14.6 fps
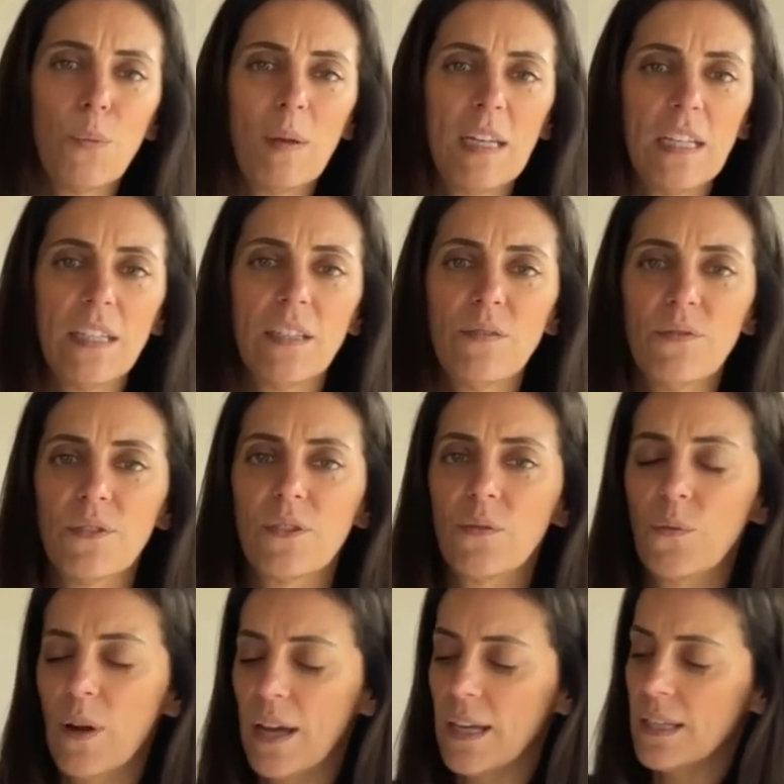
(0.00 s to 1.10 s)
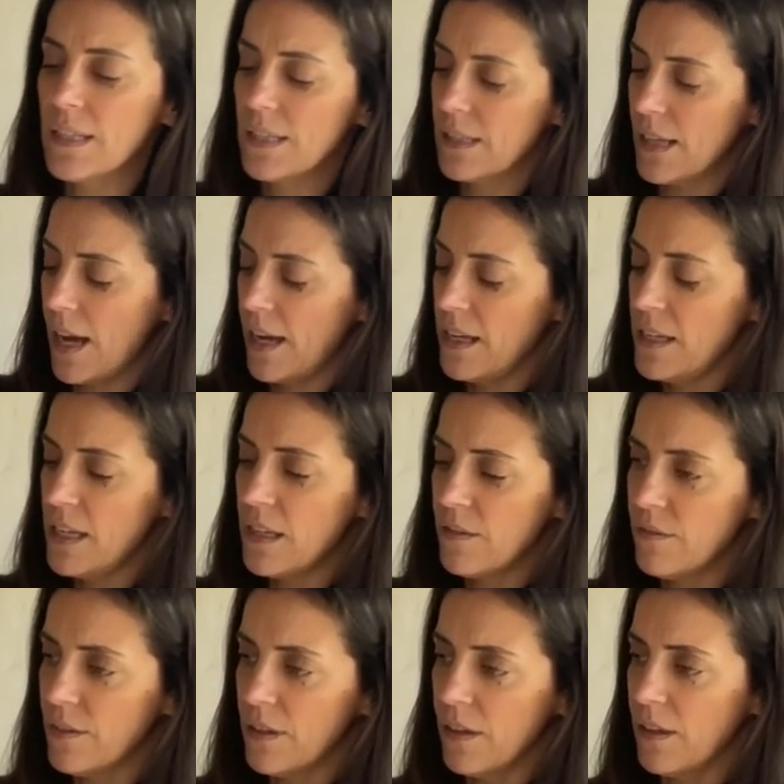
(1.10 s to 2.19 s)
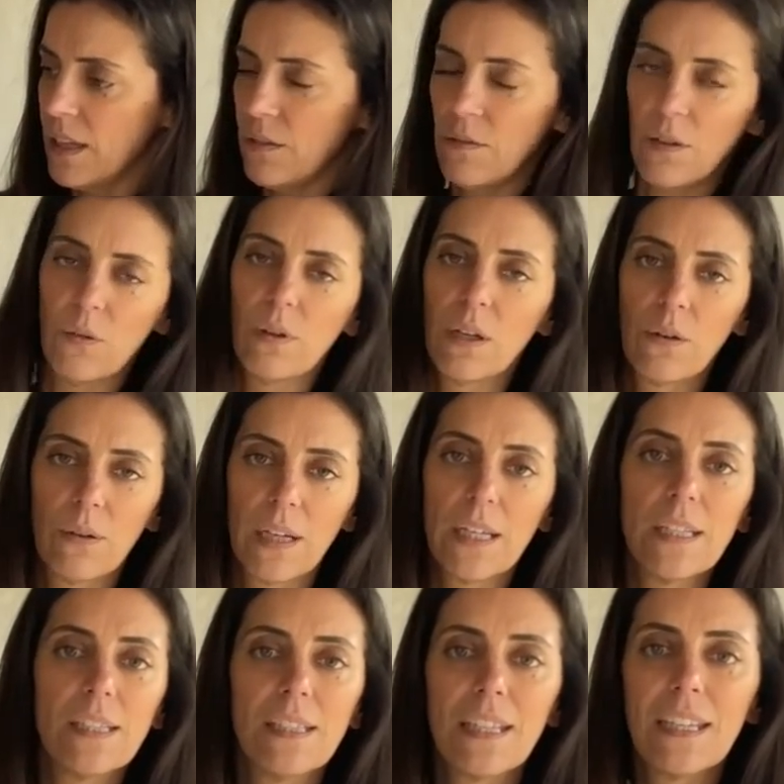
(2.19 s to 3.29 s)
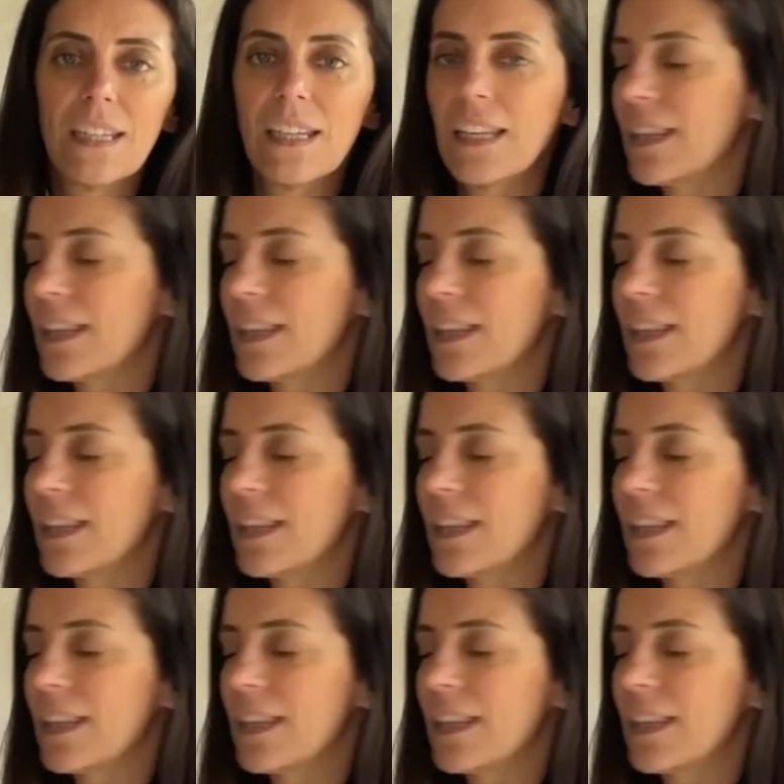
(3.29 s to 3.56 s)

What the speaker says: many different ways. I never ever regret getting